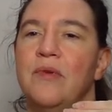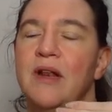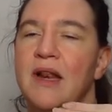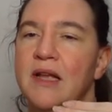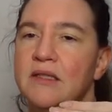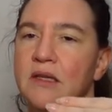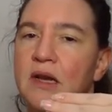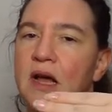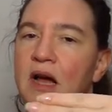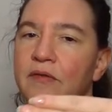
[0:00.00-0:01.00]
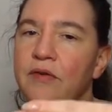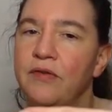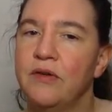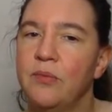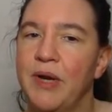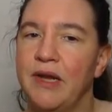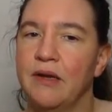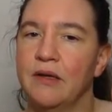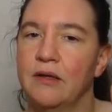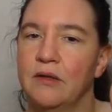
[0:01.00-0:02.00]
less than half of the
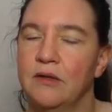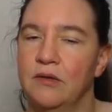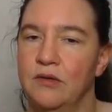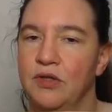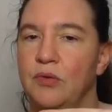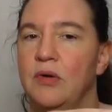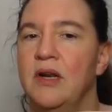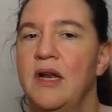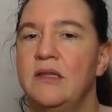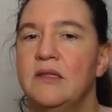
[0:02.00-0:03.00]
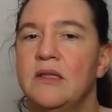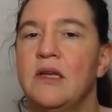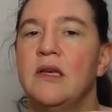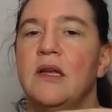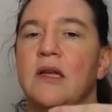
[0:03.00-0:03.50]
way, so less than